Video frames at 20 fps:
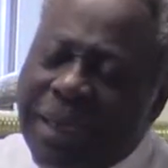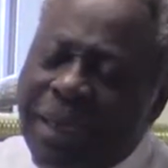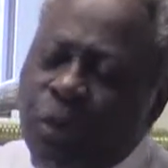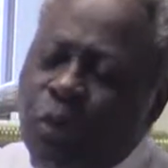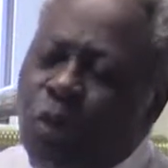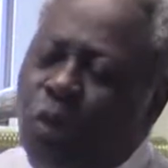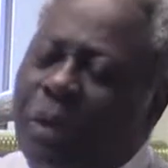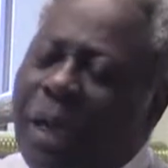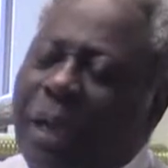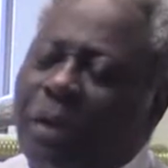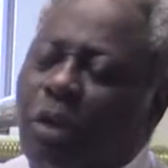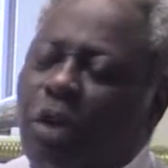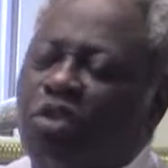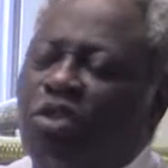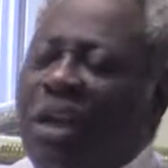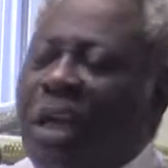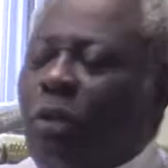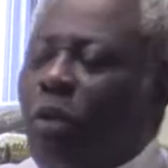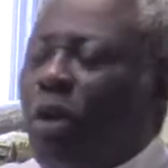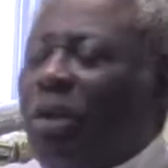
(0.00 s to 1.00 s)
You cannot
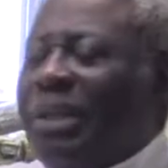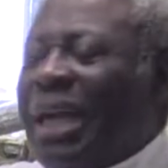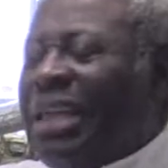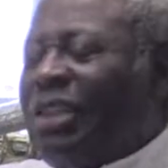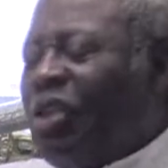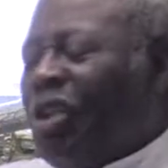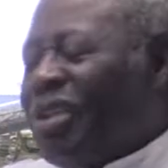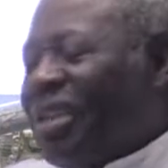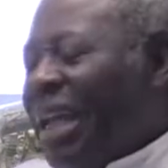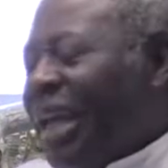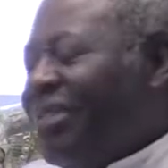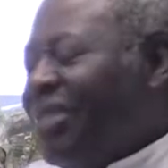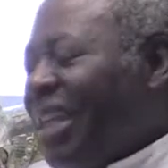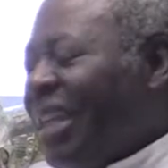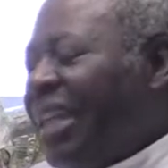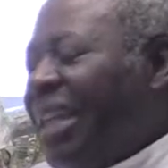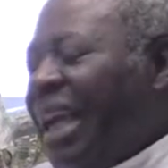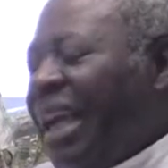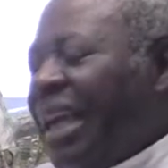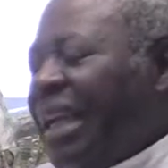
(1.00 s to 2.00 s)
recognize yourselves
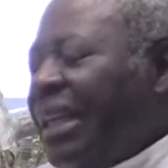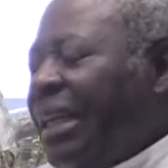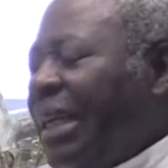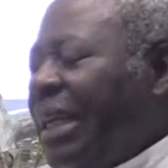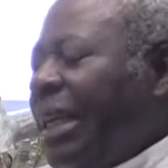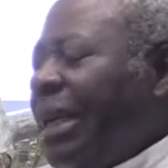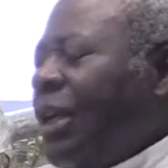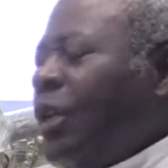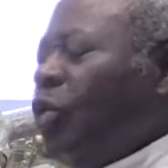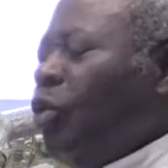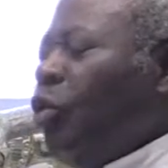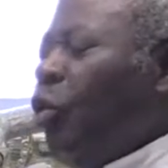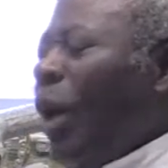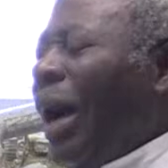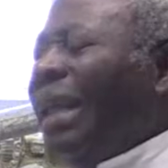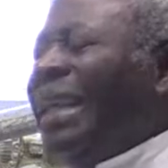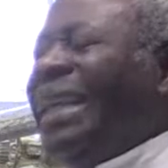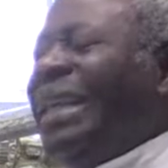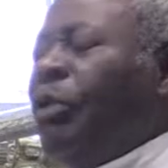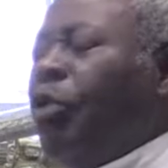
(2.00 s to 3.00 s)
again. You
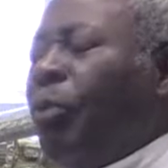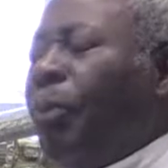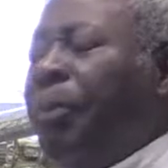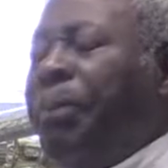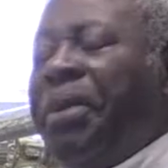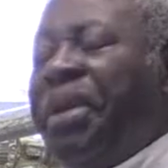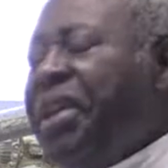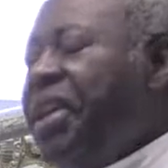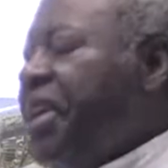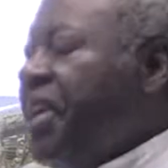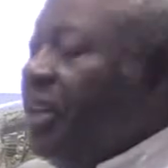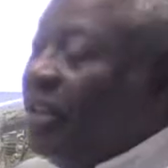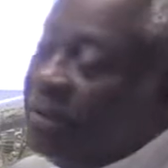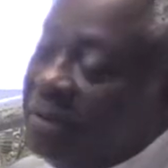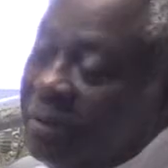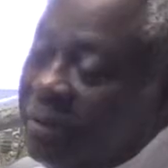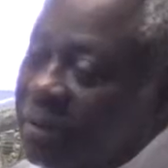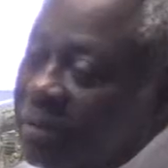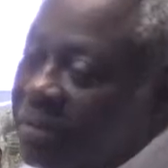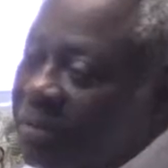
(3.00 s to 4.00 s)
are new being.